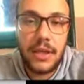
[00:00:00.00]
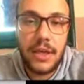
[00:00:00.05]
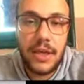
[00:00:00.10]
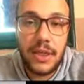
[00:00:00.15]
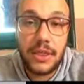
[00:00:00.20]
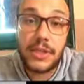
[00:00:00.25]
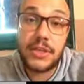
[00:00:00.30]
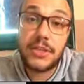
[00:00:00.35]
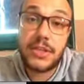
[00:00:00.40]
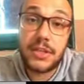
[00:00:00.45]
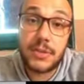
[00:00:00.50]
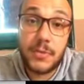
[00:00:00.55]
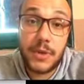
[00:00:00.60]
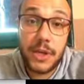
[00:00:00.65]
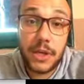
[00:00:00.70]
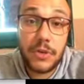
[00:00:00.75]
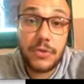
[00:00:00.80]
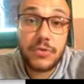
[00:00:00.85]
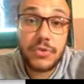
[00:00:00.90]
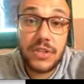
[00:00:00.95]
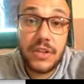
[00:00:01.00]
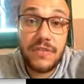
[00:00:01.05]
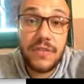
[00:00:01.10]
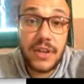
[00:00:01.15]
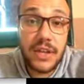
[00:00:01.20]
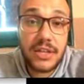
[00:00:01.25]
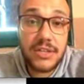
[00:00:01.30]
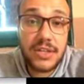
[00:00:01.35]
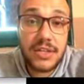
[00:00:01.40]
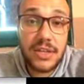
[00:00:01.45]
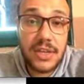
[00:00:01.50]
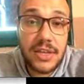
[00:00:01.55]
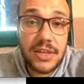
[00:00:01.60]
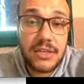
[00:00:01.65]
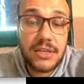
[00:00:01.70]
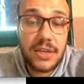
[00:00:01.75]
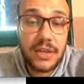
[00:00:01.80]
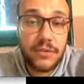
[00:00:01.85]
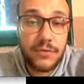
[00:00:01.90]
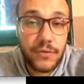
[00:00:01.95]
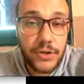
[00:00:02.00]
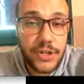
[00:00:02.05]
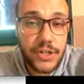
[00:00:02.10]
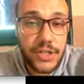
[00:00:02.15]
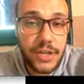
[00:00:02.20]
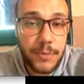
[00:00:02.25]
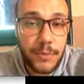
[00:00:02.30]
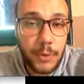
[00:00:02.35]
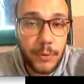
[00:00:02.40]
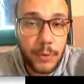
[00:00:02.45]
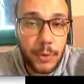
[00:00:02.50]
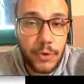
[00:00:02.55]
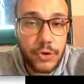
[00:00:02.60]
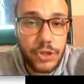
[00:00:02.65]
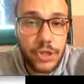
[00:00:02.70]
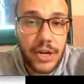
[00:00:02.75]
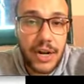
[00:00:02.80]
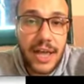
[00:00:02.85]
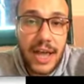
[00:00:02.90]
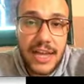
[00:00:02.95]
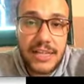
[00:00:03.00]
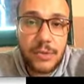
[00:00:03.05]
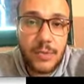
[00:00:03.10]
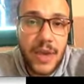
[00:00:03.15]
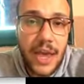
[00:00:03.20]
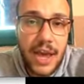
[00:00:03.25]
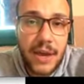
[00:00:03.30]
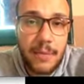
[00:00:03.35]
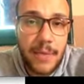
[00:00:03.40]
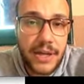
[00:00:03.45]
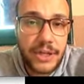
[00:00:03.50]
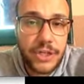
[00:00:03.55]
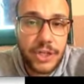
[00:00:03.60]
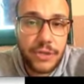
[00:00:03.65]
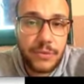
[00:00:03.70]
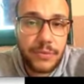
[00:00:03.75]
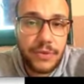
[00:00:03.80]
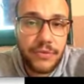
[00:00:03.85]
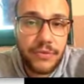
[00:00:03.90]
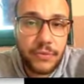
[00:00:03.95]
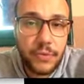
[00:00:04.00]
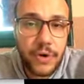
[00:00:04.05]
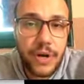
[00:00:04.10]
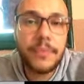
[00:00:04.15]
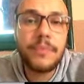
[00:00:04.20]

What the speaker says: This is because the velocity is inversely proportional, as we had mentioned before,